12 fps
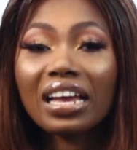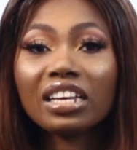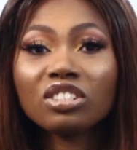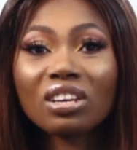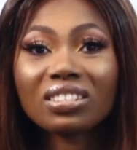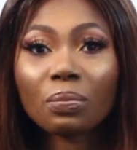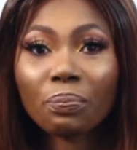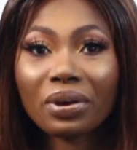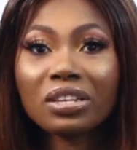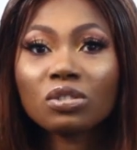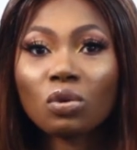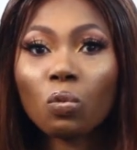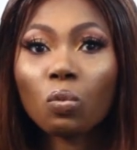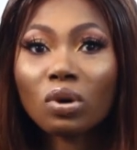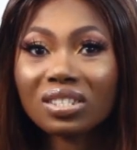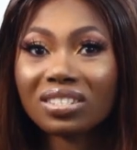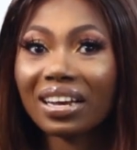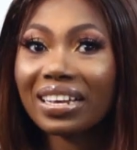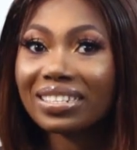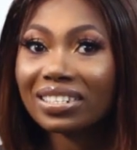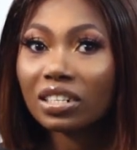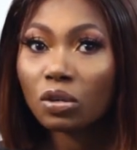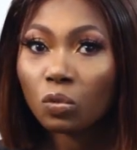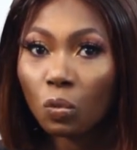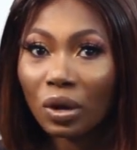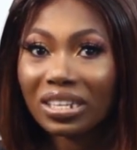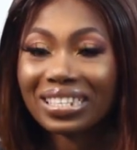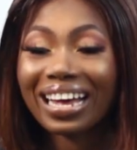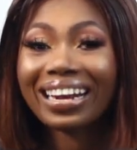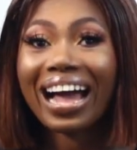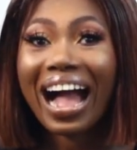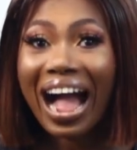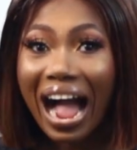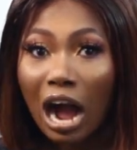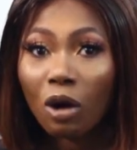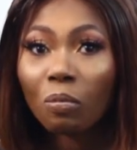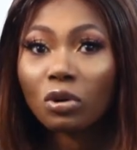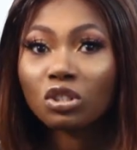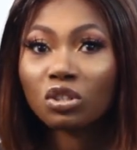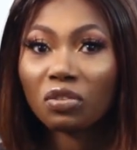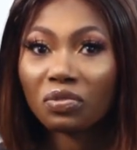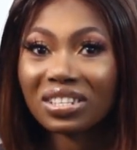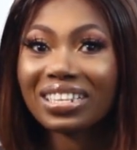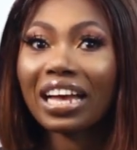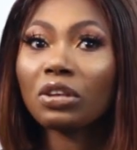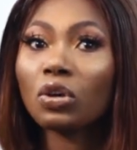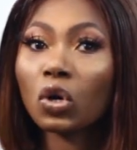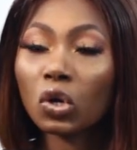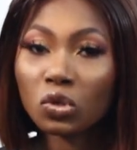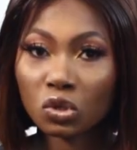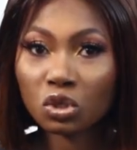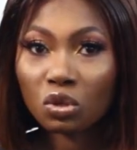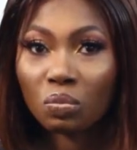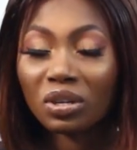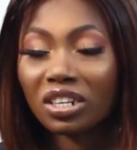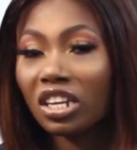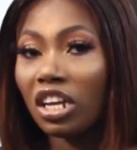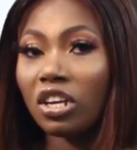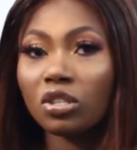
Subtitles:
It just depends on what you're eating it with and how much of it are you consuming.